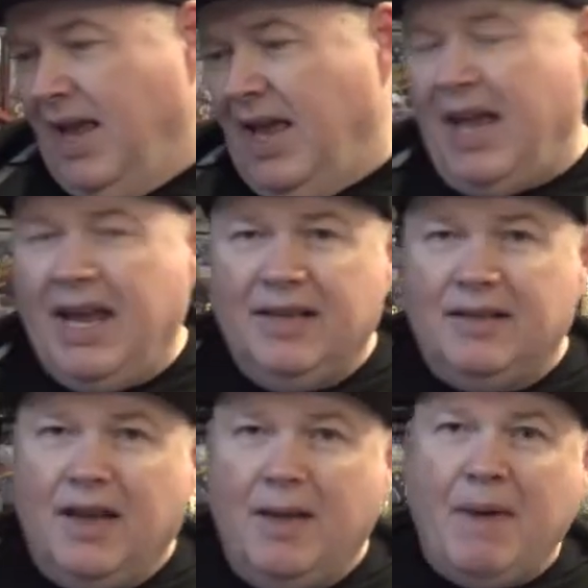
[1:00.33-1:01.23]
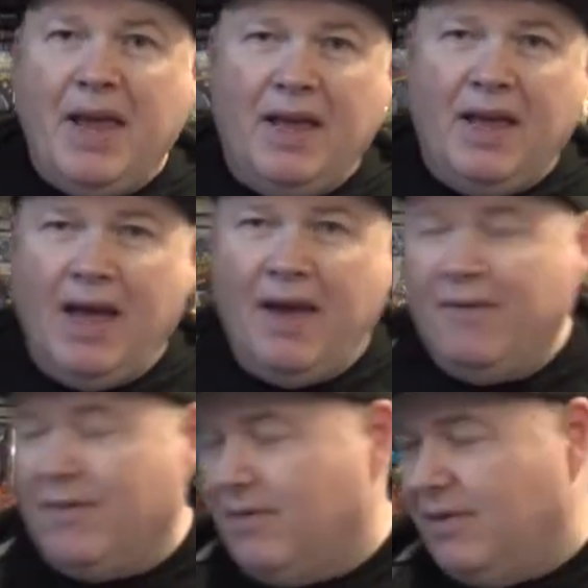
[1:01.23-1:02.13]
And I
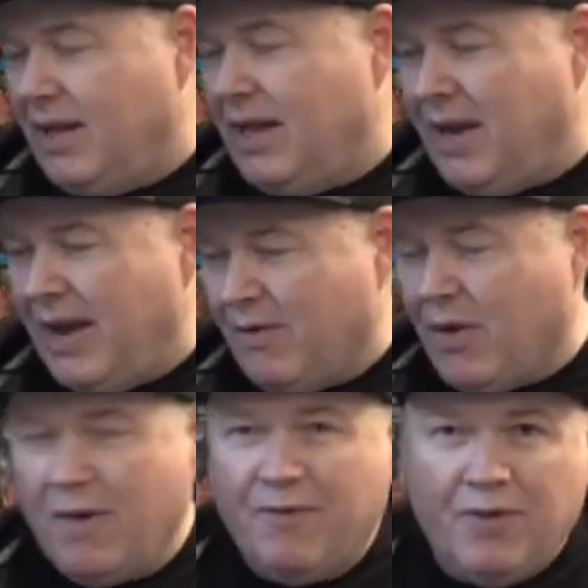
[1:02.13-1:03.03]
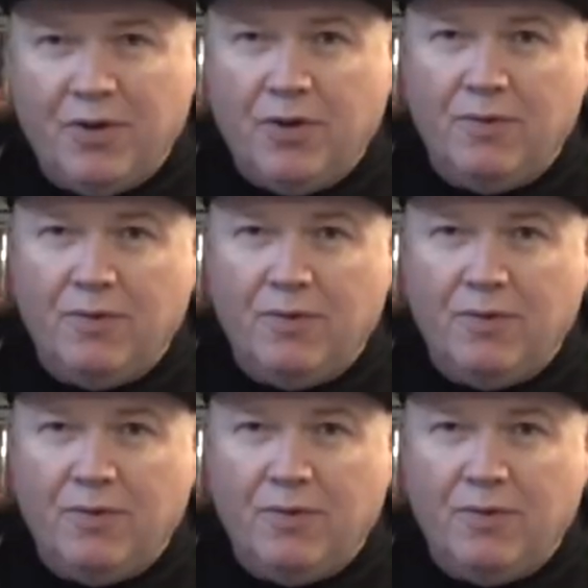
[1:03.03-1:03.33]
have got a few